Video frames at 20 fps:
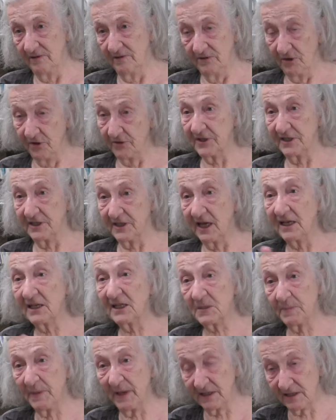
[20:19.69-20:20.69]
not that I
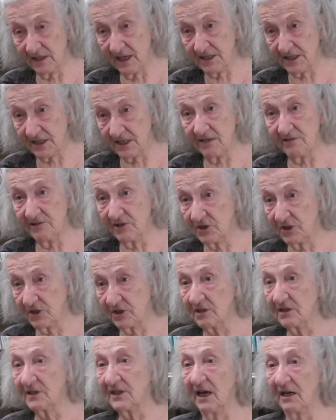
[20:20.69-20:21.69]
expect necessarily to
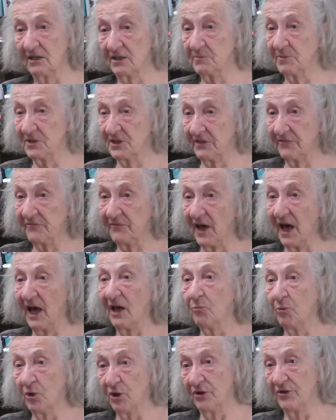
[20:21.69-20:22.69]
conduct, but if I
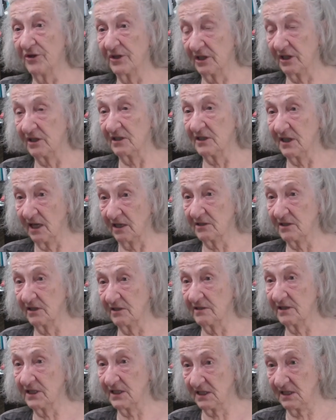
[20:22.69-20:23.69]
were the conductor,
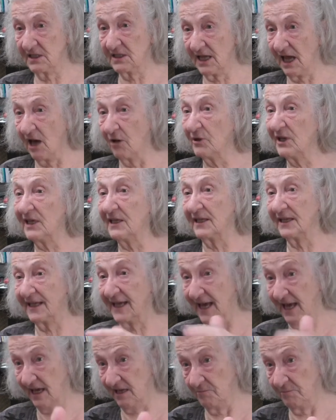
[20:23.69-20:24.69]
this is how it
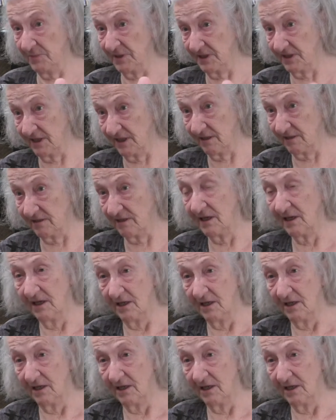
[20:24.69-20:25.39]
can be done.